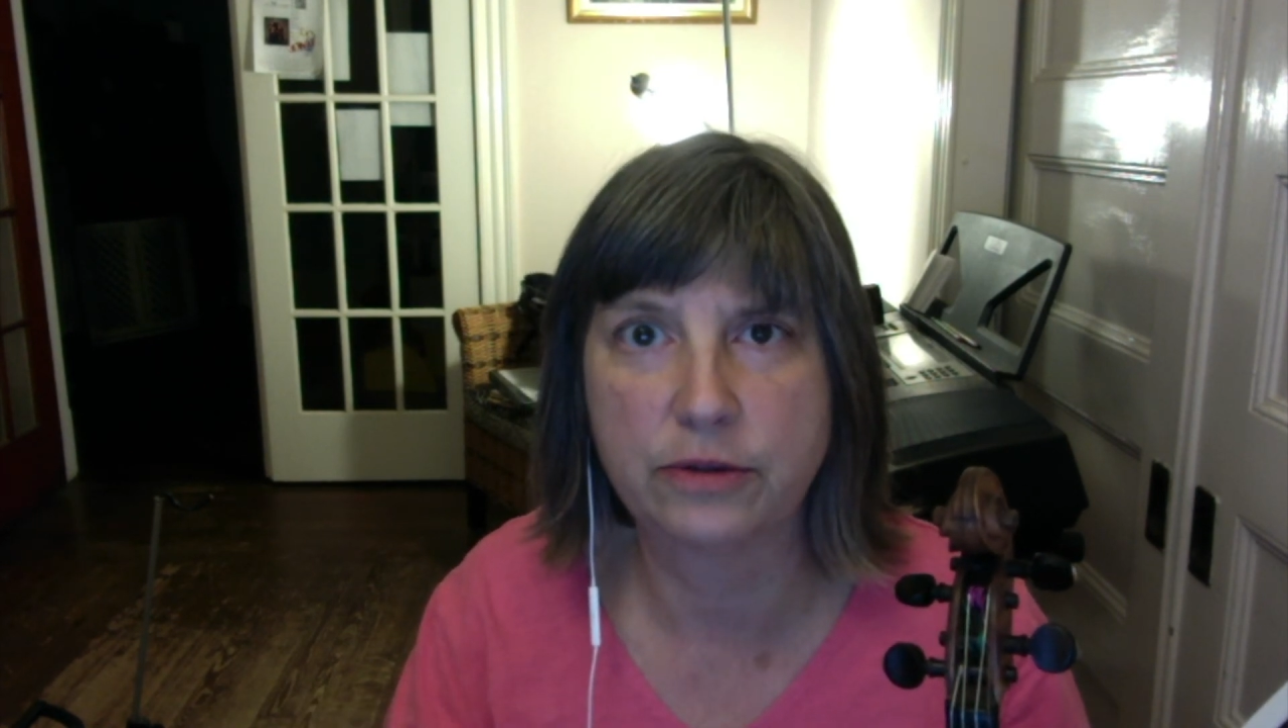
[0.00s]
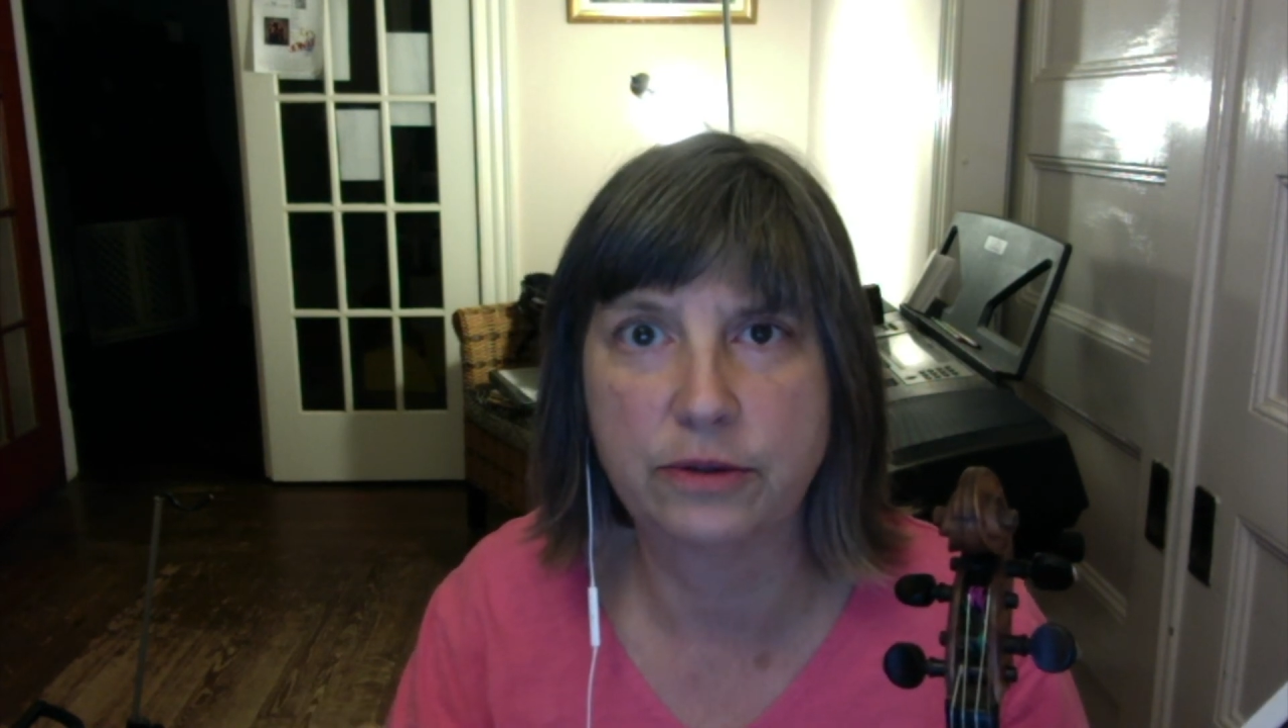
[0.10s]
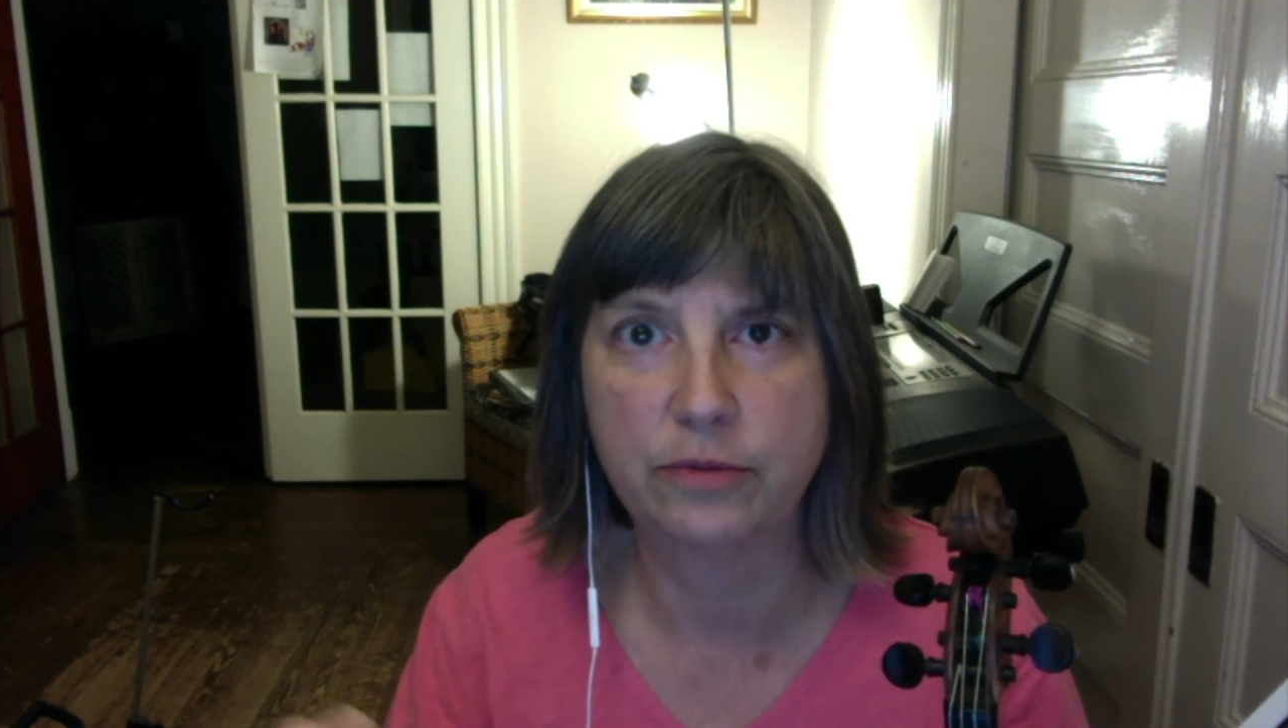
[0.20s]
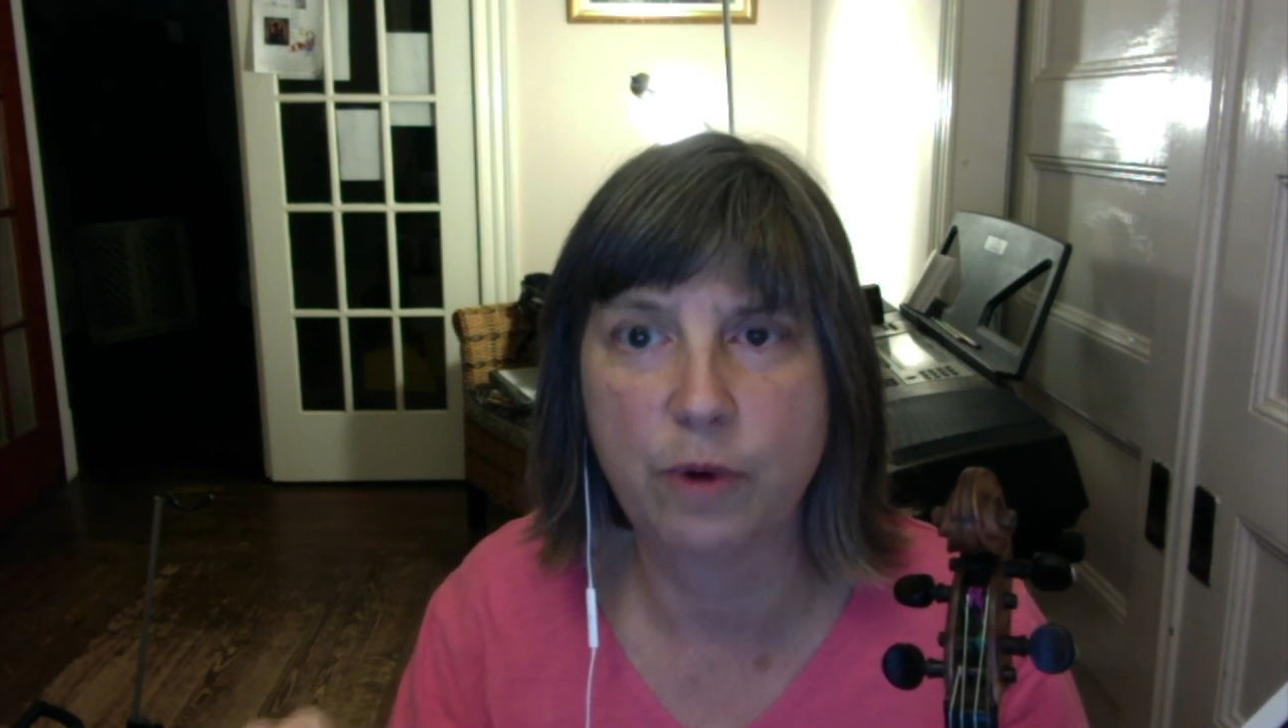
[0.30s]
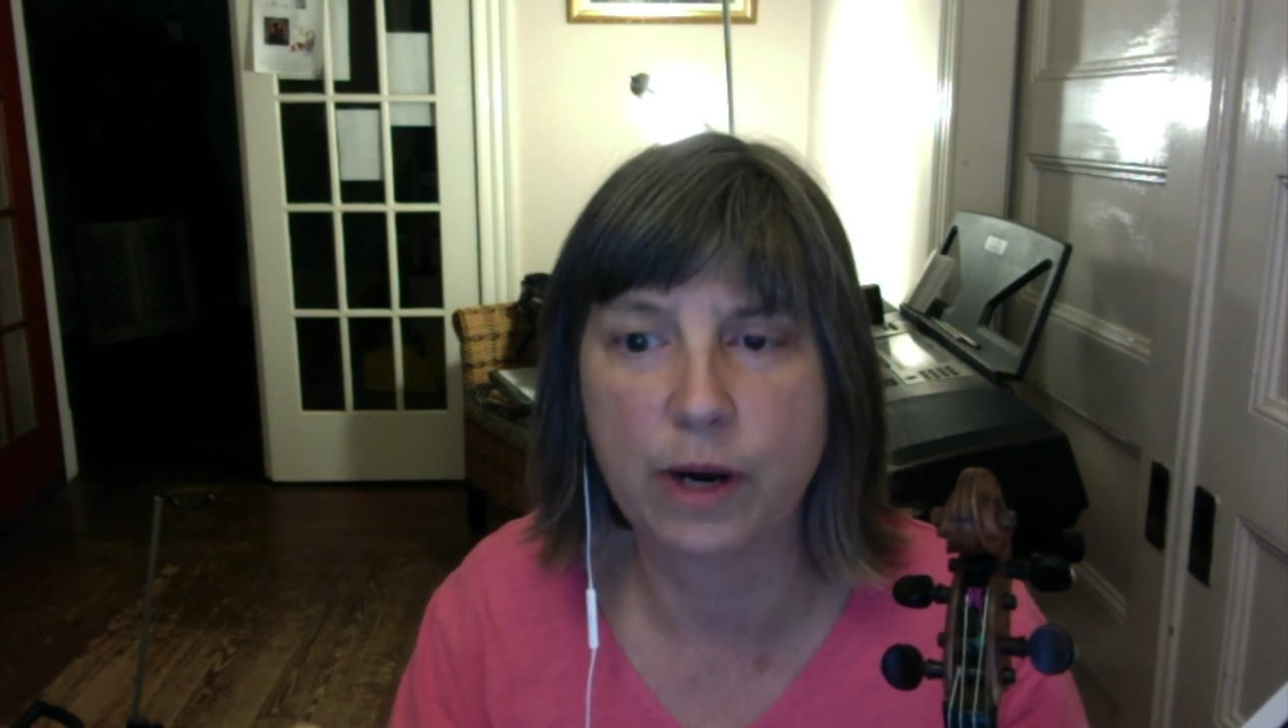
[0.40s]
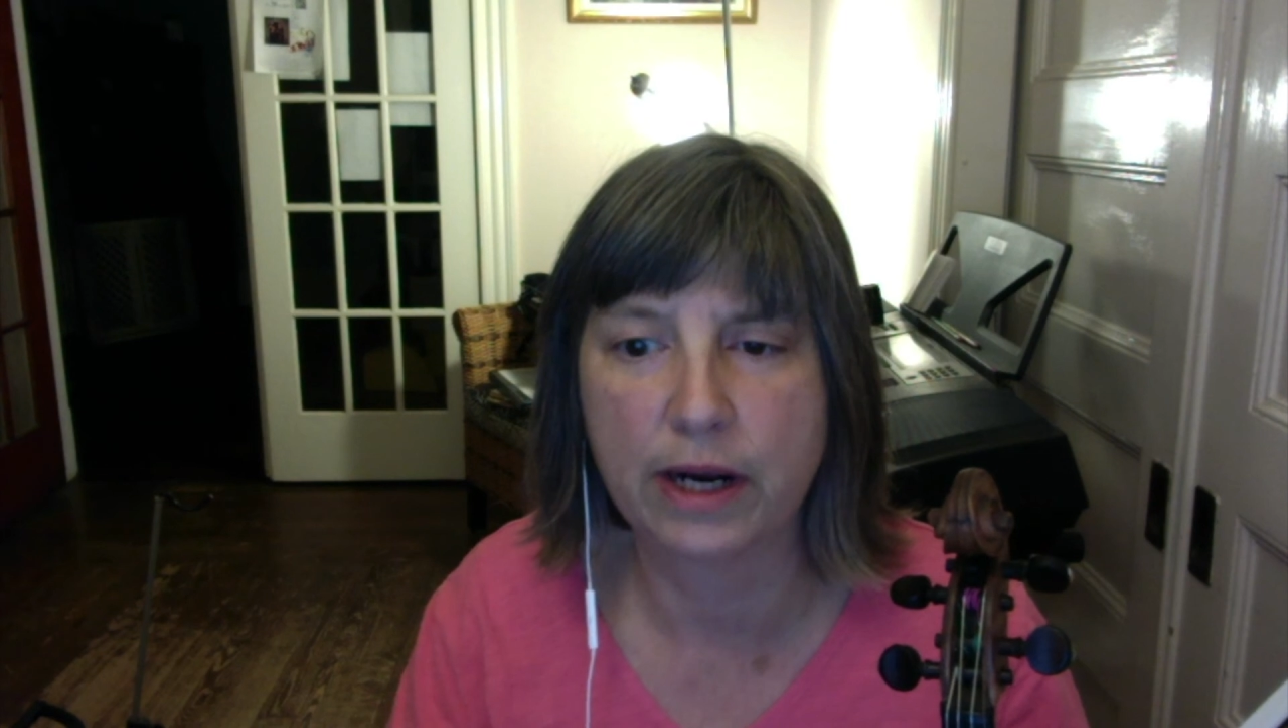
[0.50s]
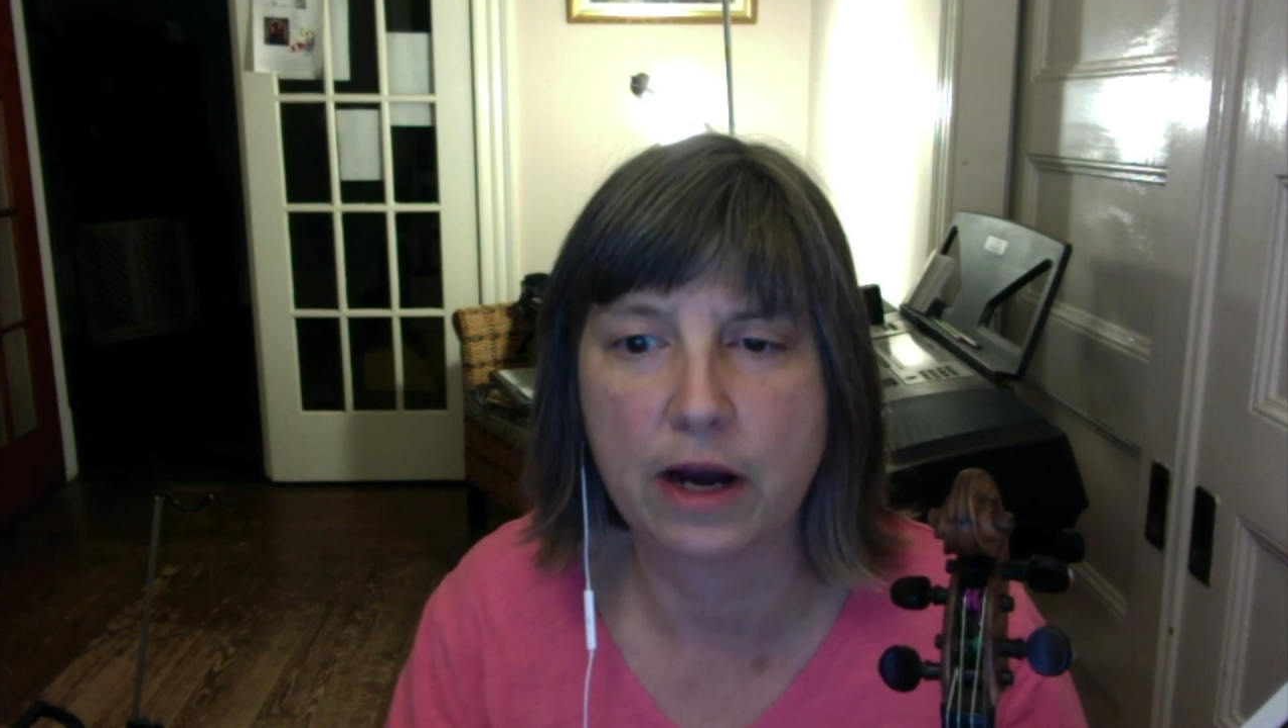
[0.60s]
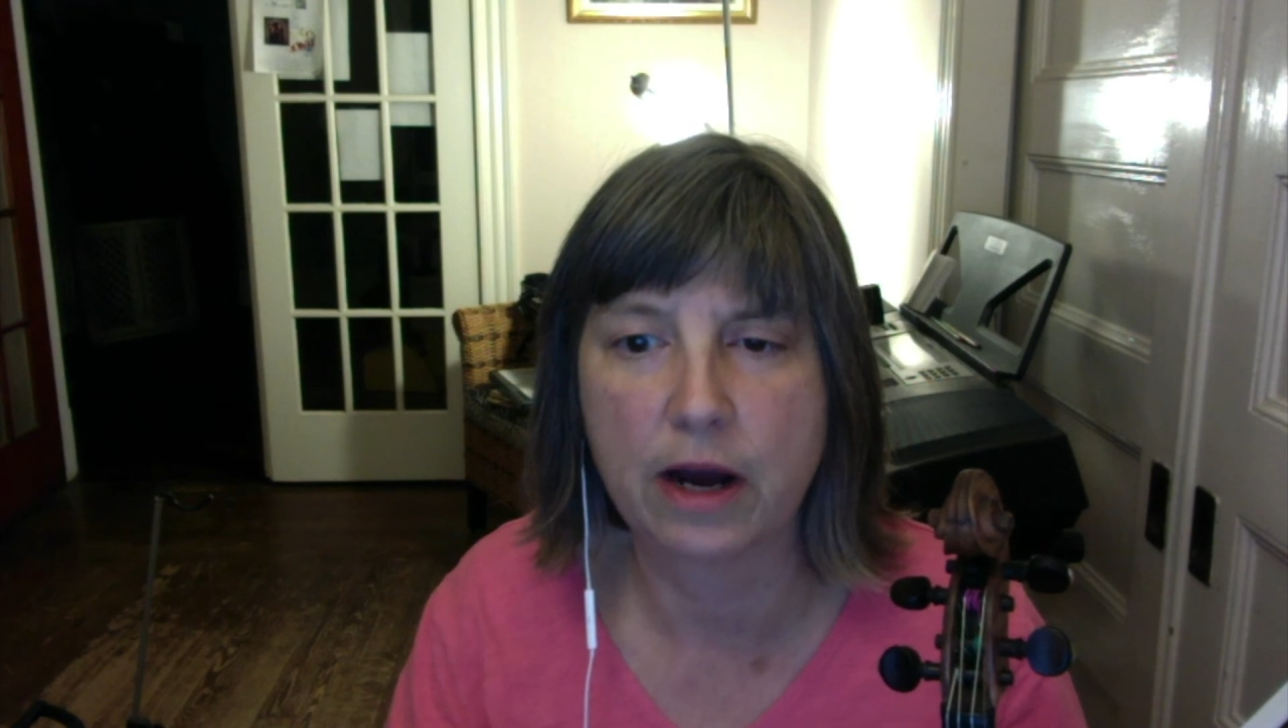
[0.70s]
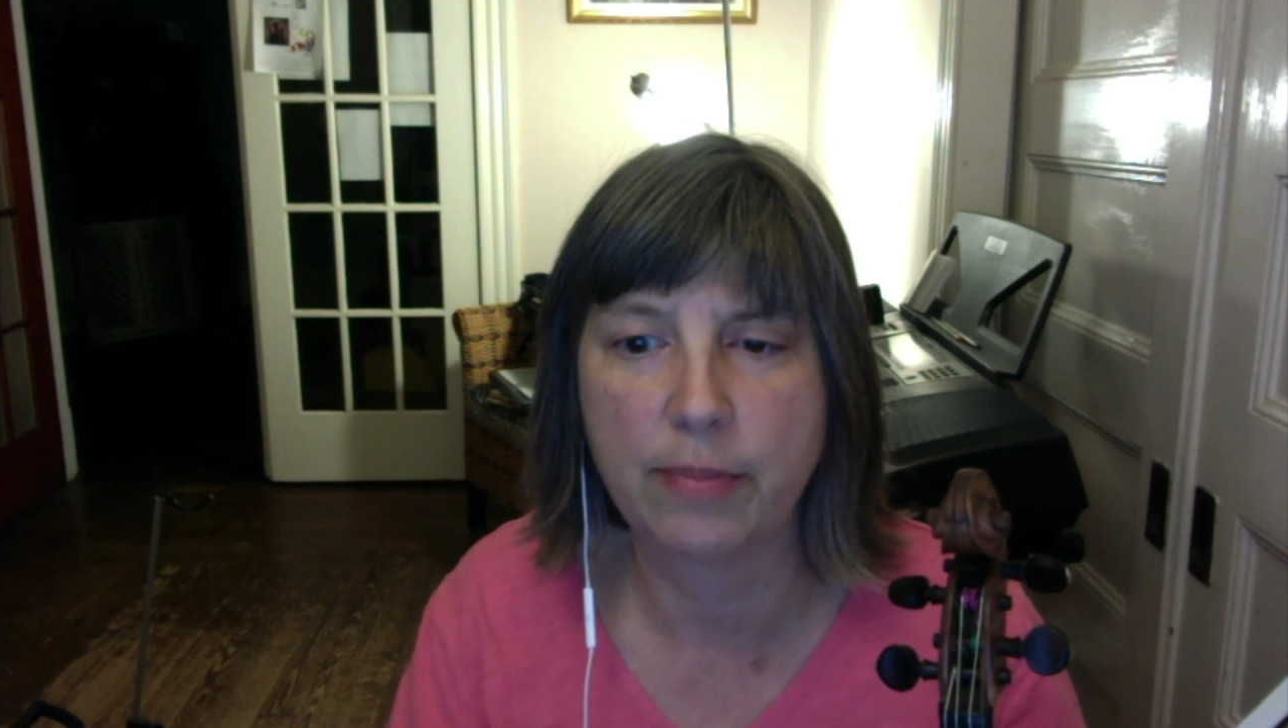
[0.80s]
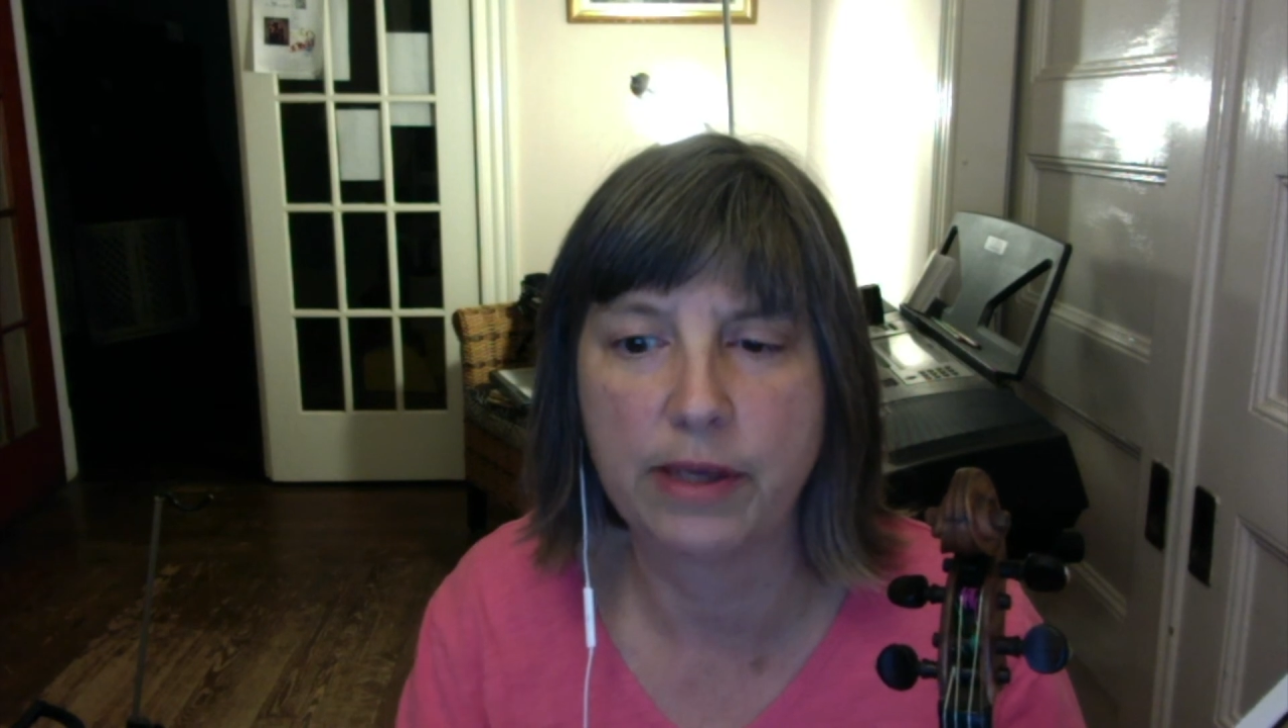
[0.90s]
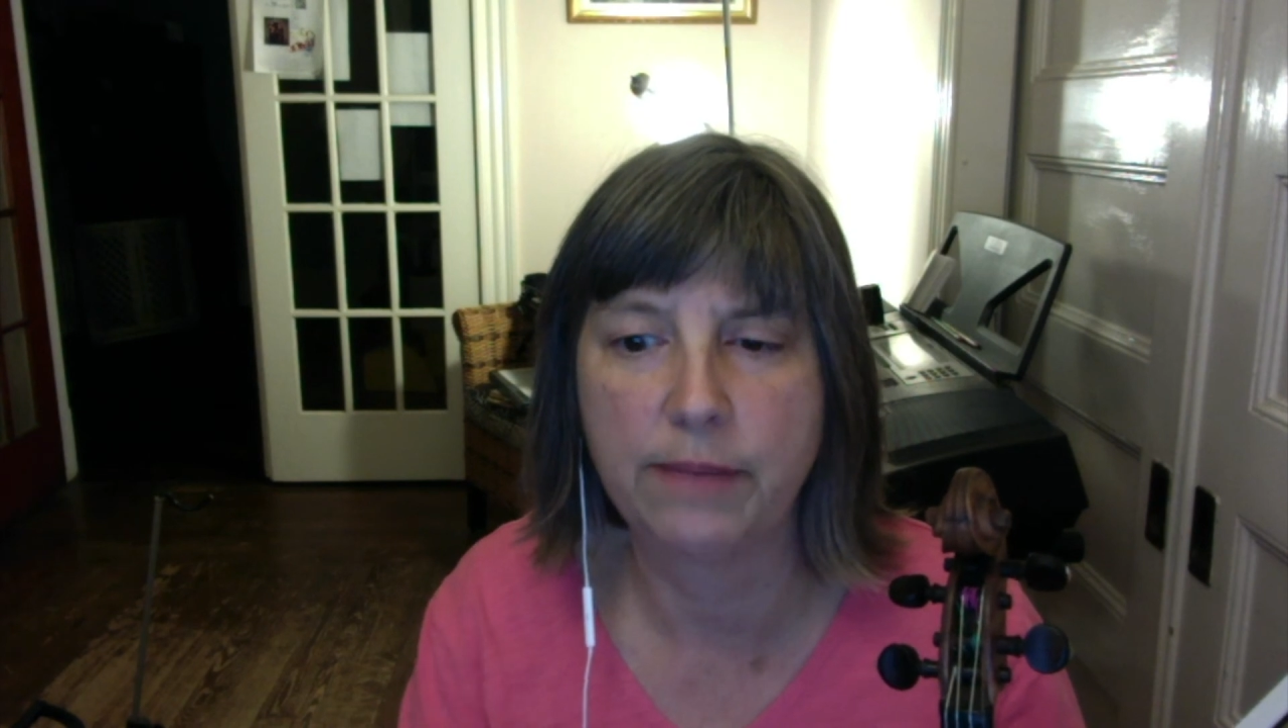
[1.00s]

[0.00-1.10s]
you'd want to copy.